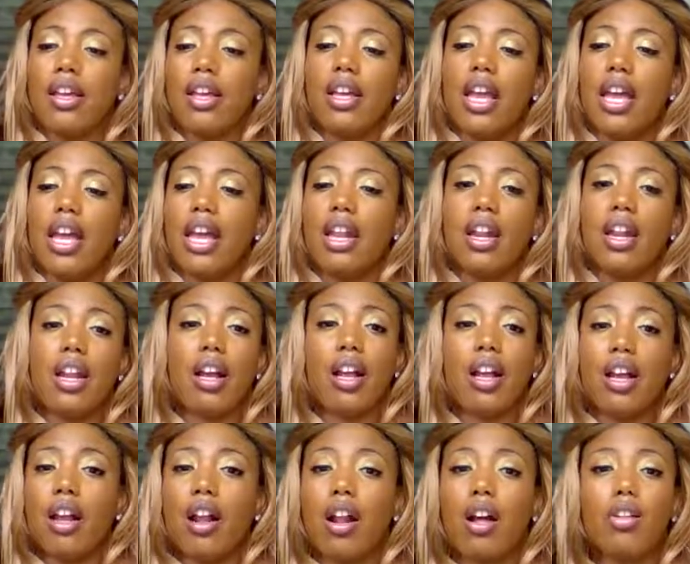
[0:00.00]
and it
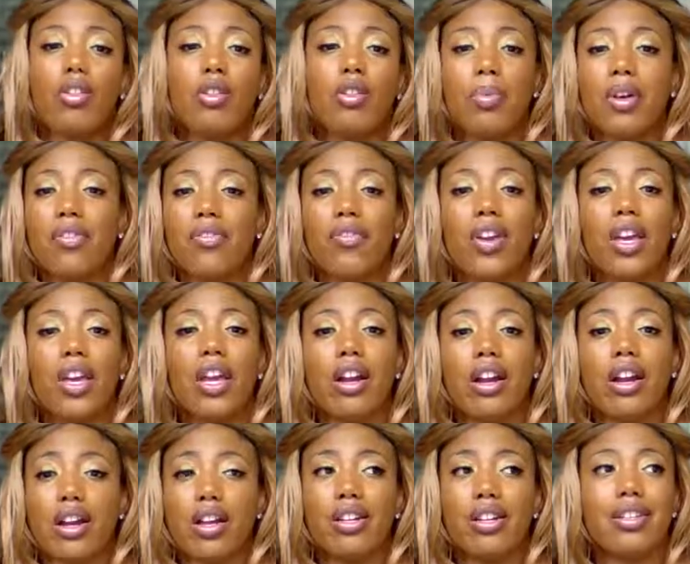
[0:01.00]
could also be a fear
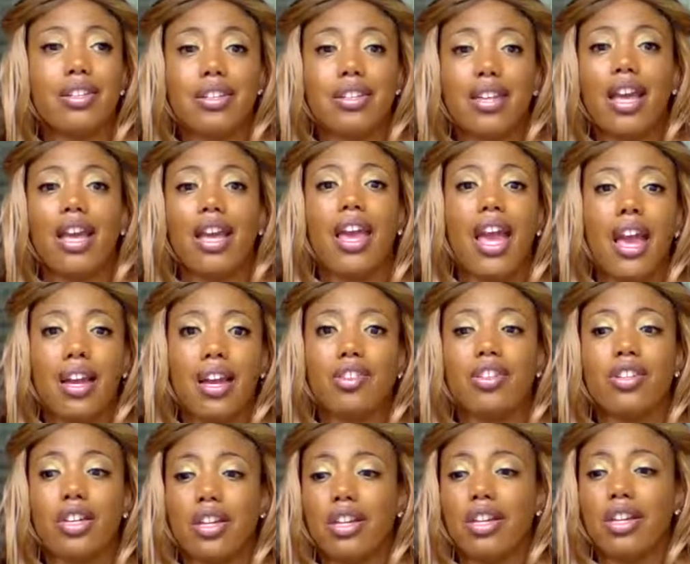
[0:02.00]
to take
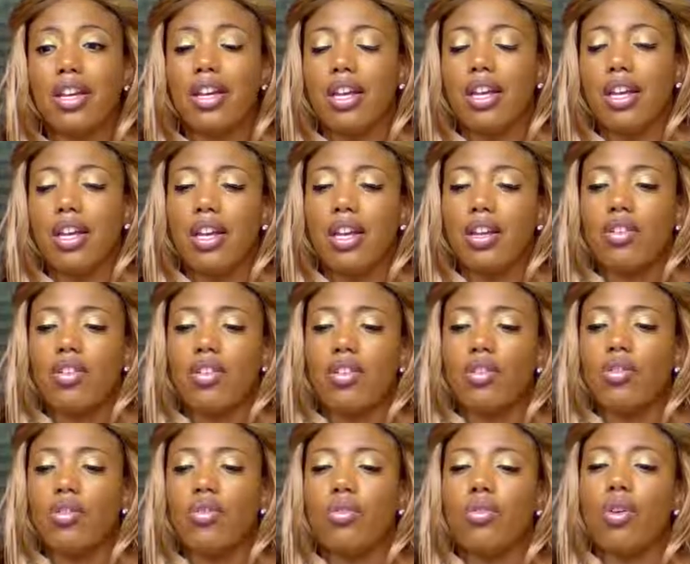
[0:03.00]
action,
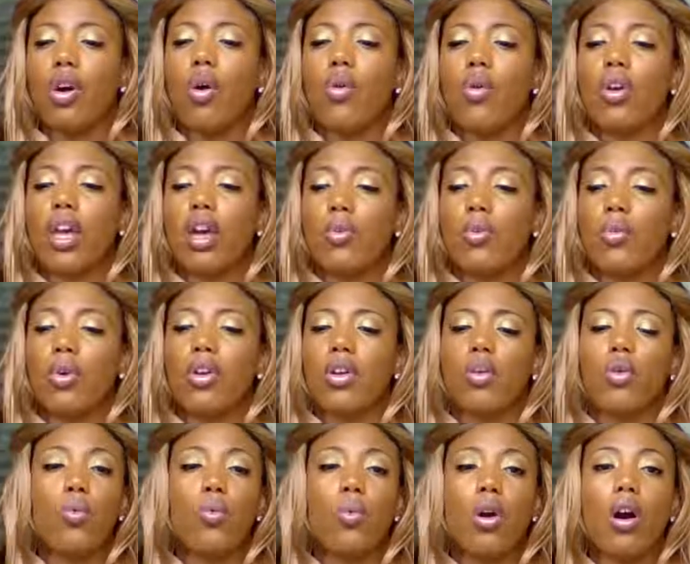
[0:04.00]
to go get what
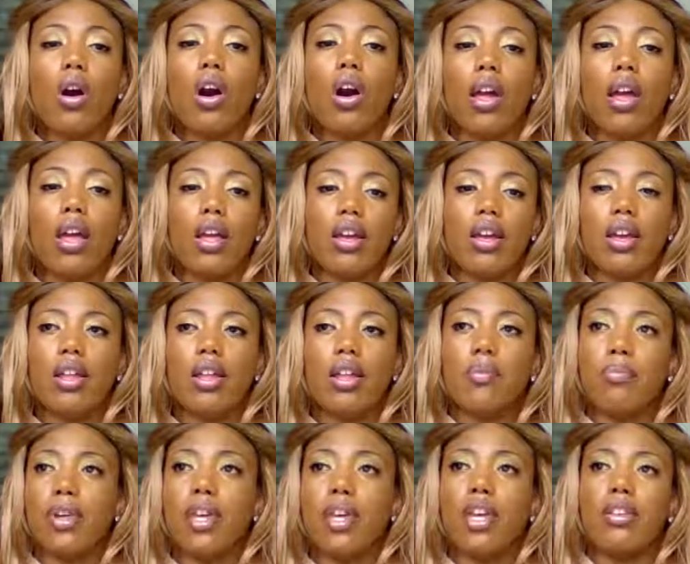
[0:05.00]
you want can
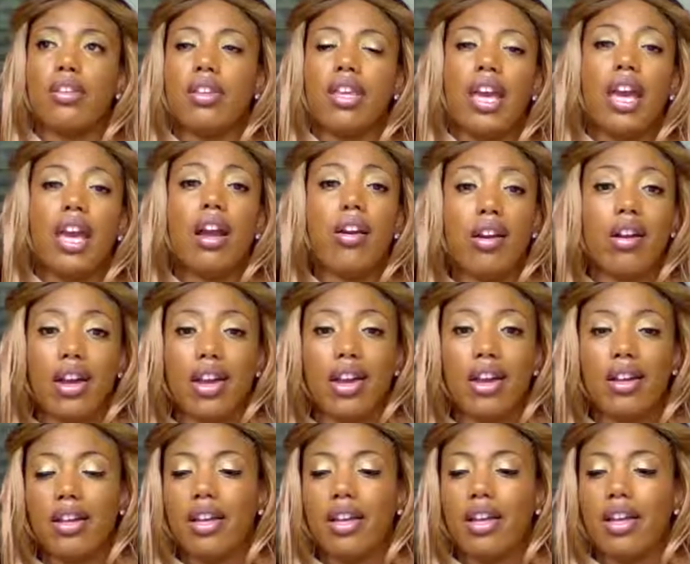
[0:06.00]
be scary.
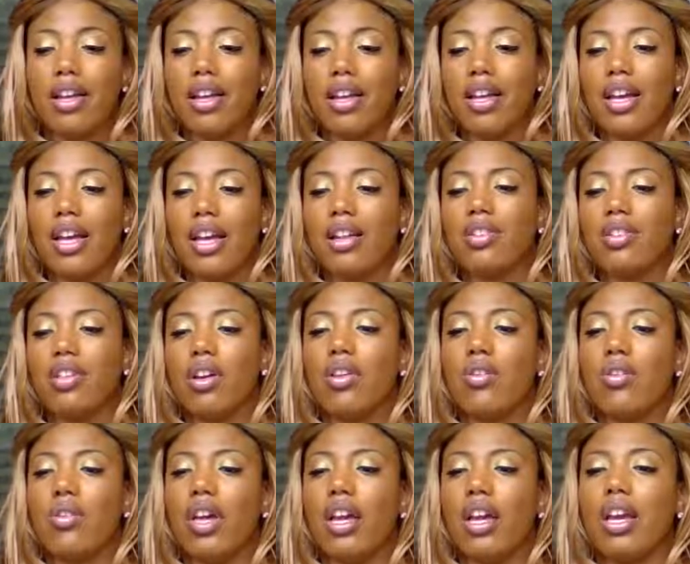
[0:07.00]
And so
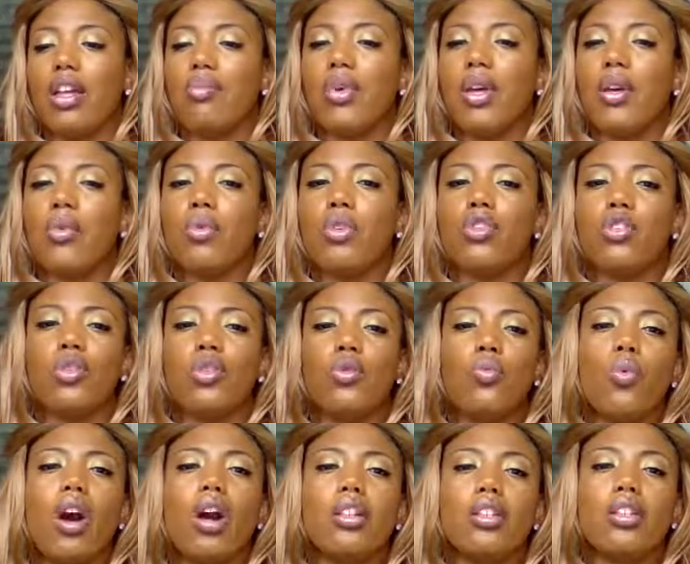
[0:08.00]
it could be what you
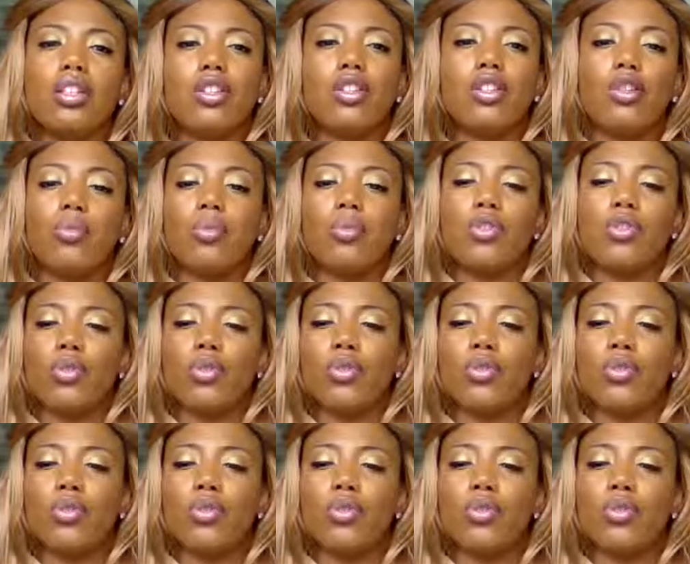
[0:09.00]
want to do, but